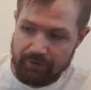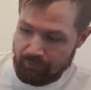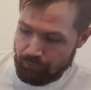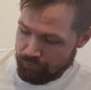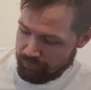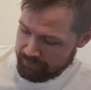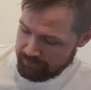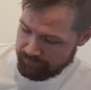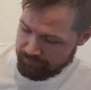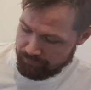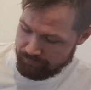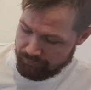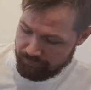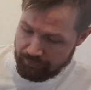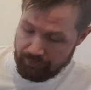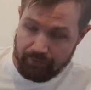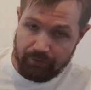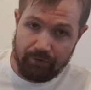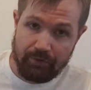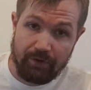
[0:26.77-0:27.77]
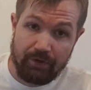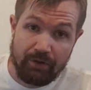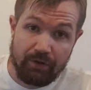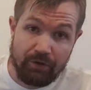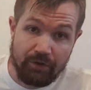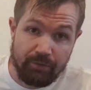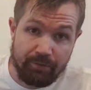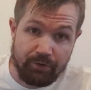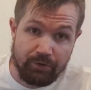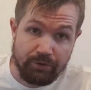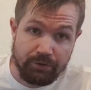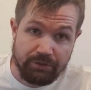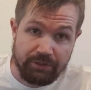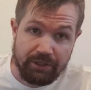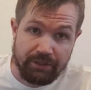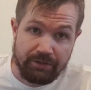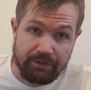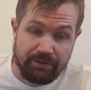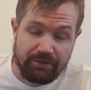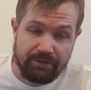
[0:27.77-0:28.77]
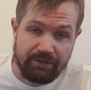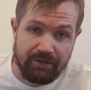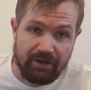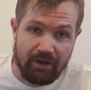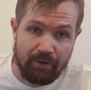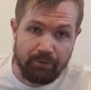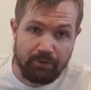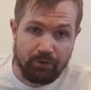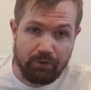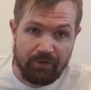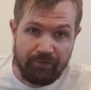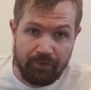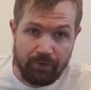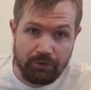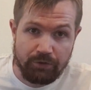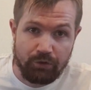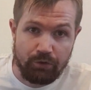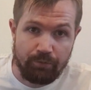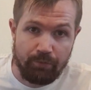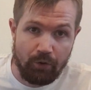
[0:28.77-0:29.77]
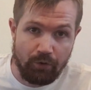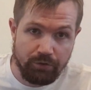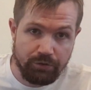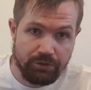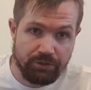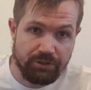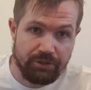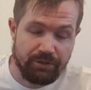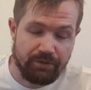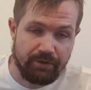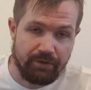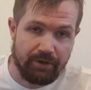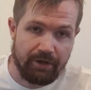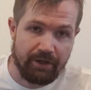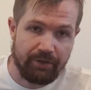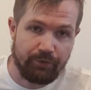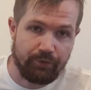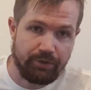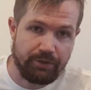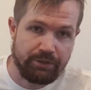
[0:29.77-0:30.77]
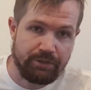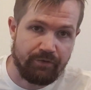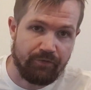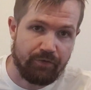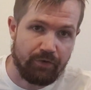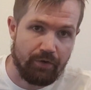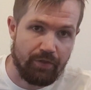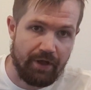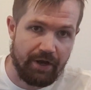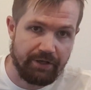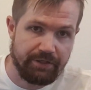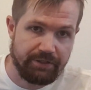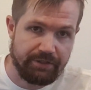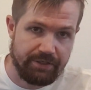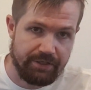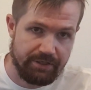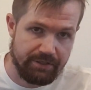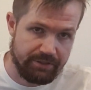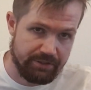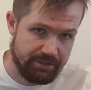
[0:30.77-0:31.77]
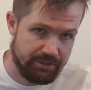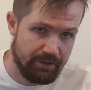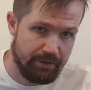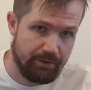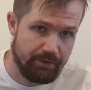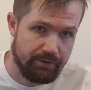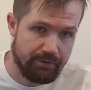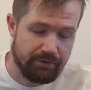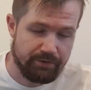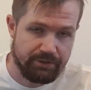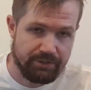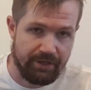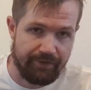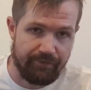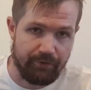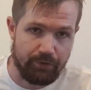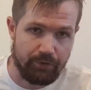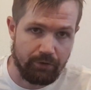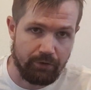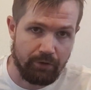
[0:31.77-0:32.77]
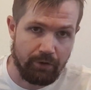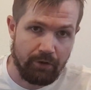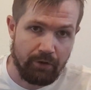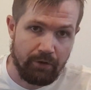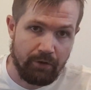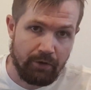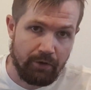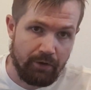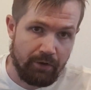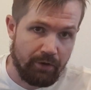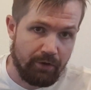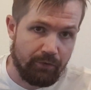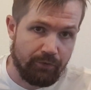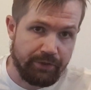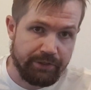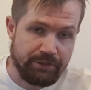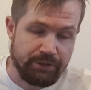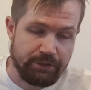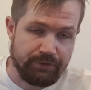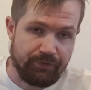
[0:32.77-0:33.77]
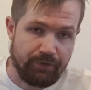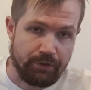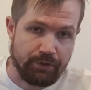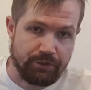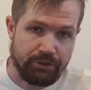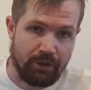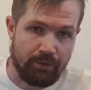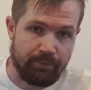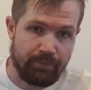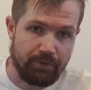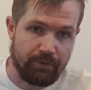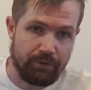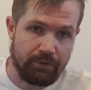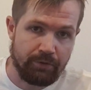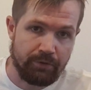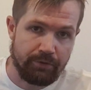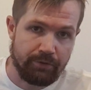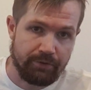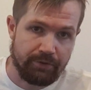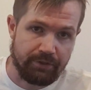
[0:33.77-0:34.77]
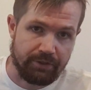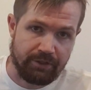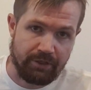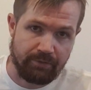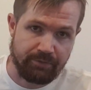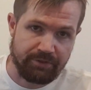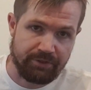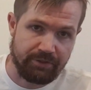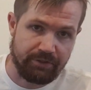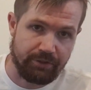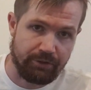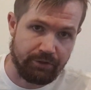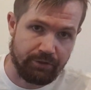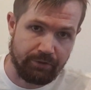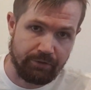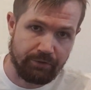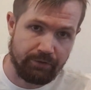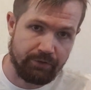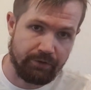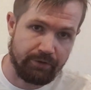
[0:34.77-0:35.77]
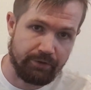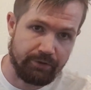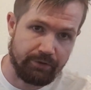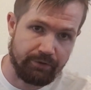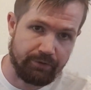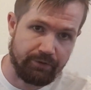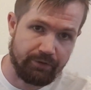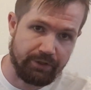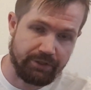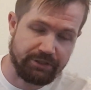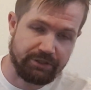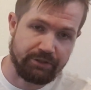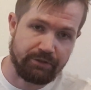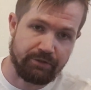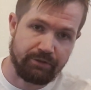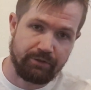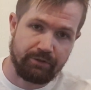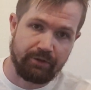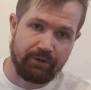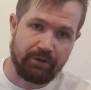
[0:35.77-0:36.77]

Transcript: One of the breweries that I'm looking forward to most, and the reason for that is several reasons. For example, it comes in this